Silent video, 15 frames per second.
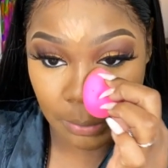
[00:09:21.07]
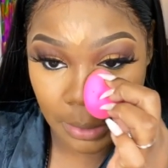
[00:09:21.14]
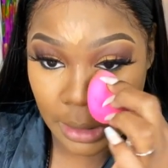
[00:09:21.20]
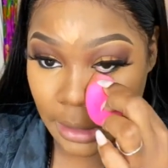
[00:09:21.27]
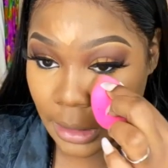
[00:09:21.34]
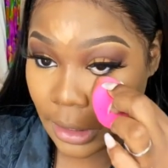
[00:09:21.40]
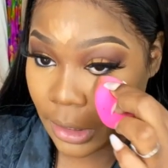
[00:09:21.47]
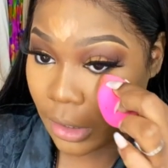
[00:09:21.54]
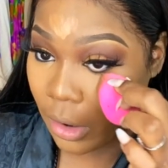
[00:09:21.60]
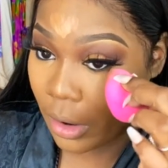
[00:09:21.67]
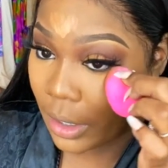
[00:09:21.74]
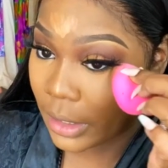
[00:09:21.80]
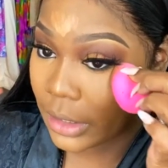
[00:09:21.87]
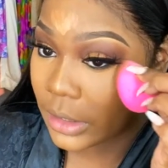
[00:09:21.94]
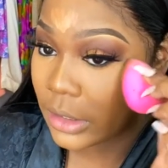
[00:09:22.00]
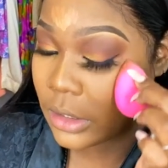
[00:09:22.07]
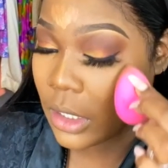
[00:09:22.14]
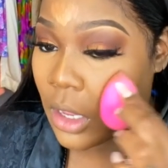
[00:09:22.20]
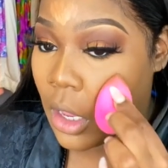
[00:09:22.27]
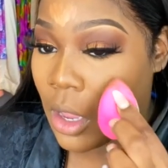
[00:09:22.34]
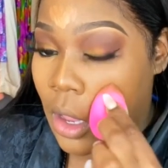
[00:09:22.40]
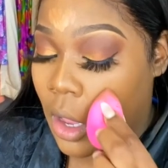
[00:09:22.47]
really good artists
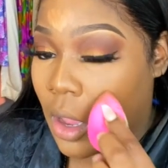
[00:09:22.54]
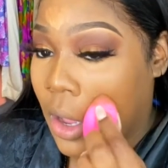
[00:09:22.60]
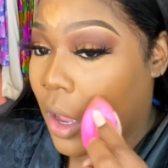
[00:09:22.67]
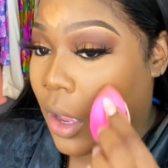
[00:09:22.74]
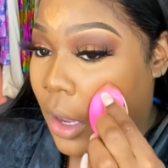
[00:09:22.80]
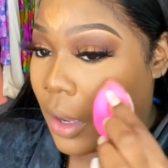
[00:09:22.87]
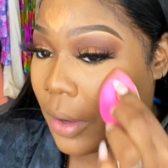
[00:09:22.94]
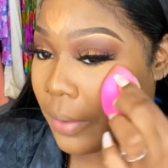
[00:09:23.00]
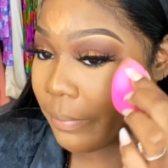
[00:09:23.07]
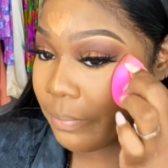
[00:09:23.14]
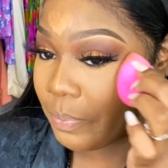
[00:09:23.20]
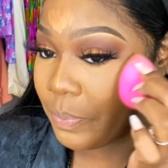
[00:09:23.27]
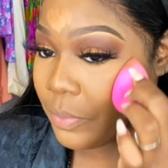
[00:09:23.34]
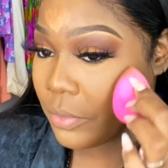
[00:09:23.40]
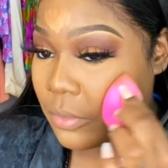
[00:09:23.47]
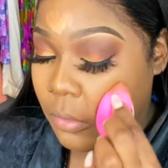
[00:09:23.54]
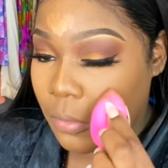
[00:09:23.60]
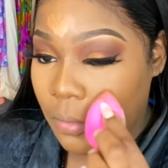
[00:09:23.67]
um